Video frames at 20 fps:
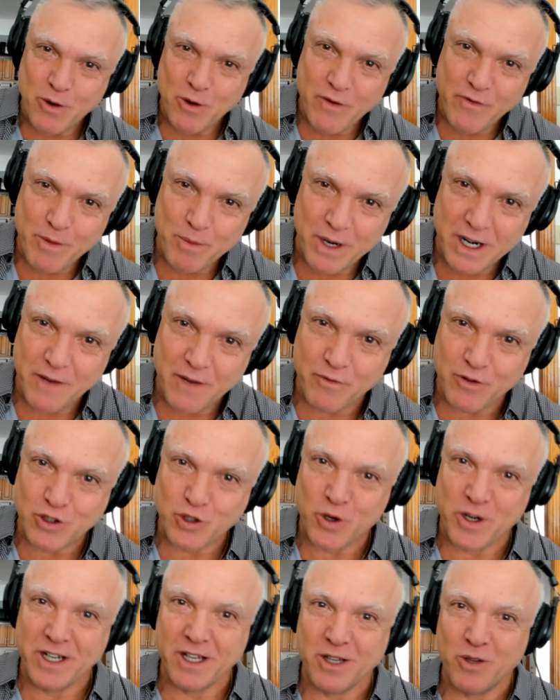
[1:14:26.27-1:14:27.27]
you, everybody, for
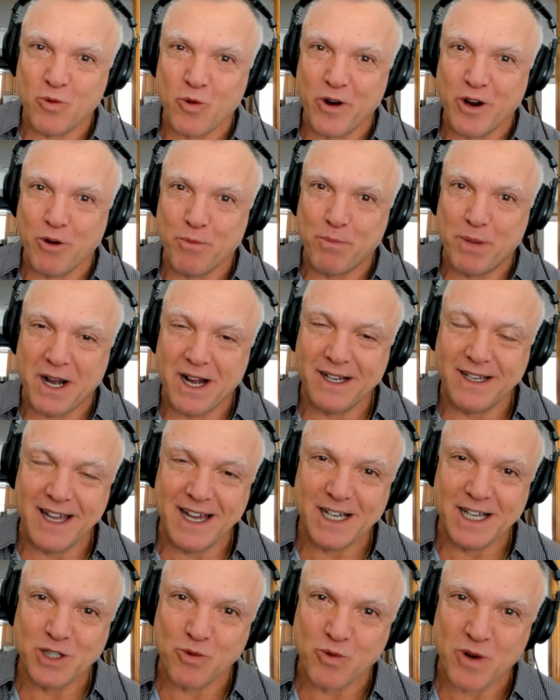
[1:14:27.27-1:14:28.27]
joining the Warrior
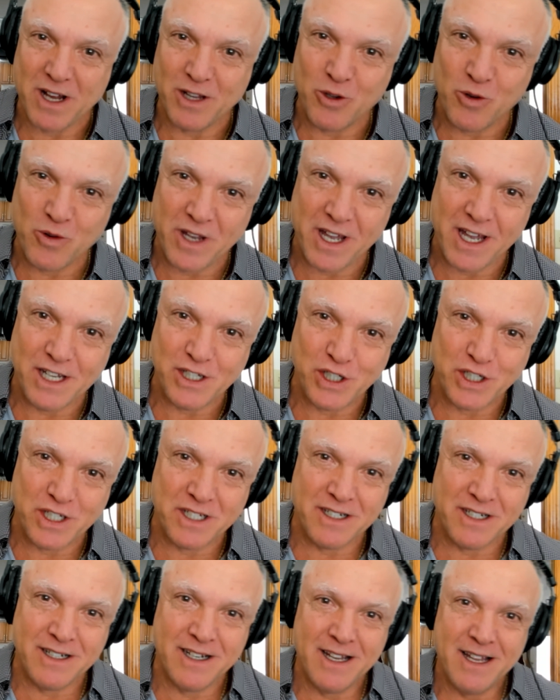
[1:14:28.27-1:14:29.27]
Podcast. We're on
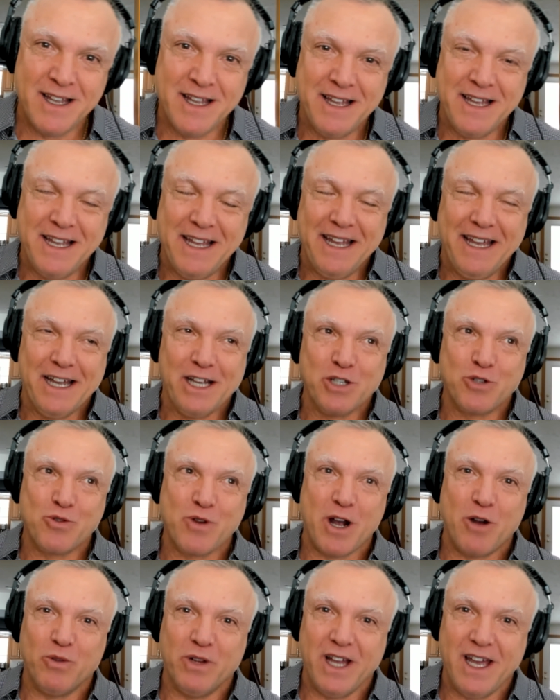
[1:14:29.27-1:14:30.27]
location in
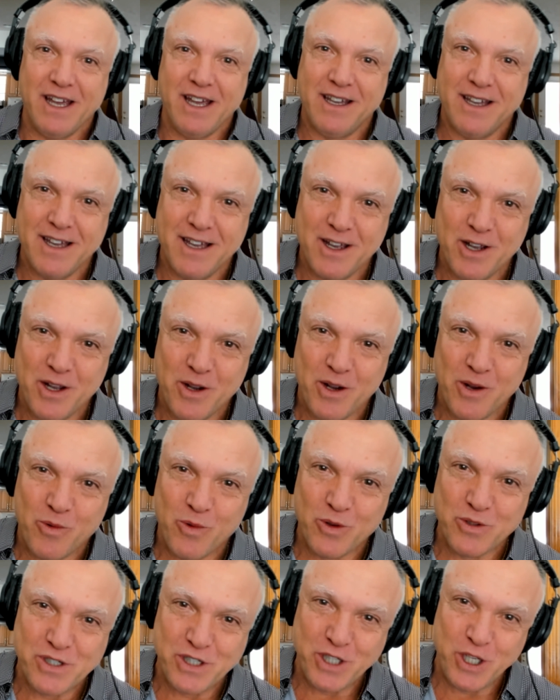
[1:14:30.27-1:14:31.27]
Trout Lake.
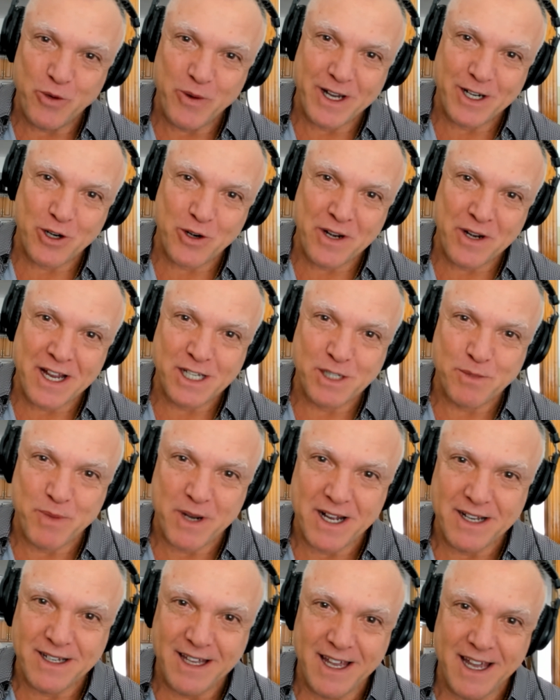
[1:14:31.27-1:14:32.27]
We'll see you at our next
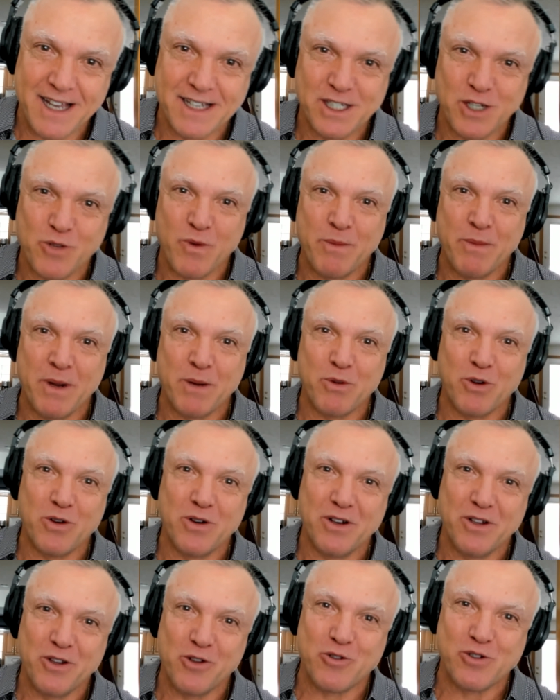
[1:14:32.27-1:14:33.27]
podcast. And remember,
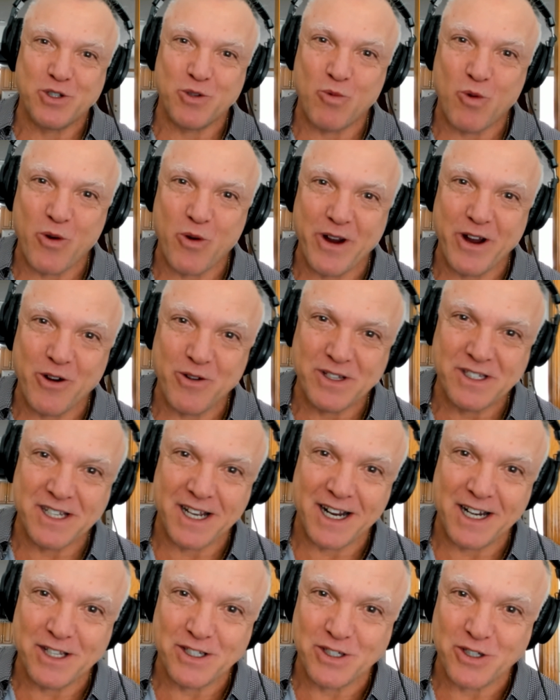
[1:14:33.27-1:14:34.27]
there's a warrior
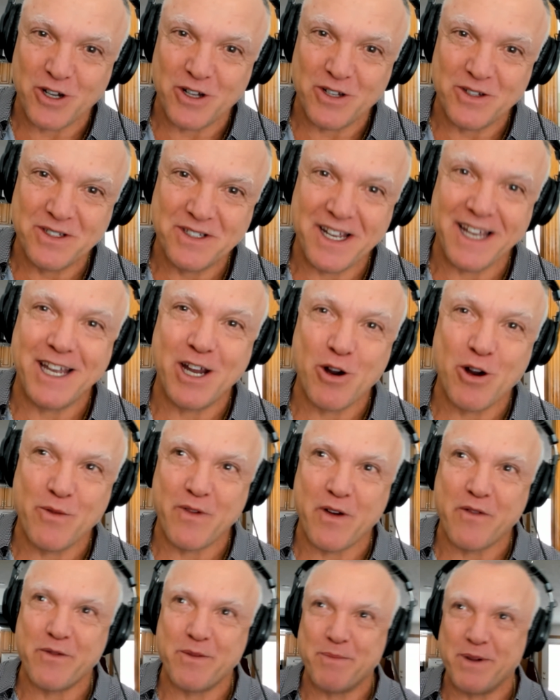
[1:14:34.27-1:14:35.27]
inside us all. Take care of
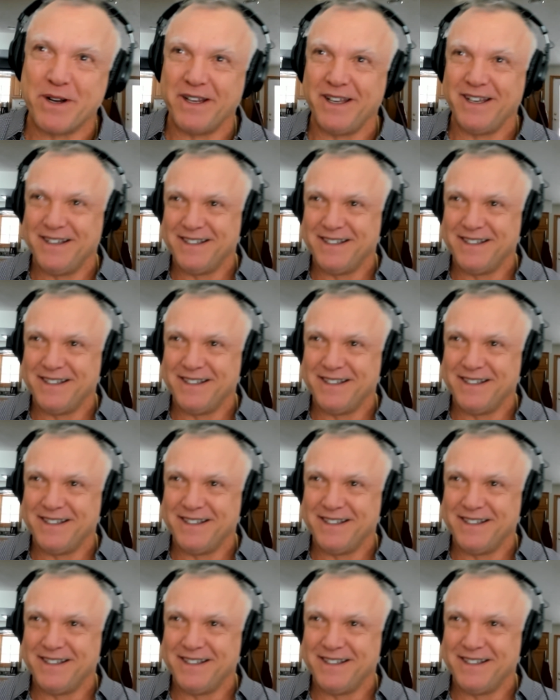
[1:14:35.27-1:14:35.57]
everybody.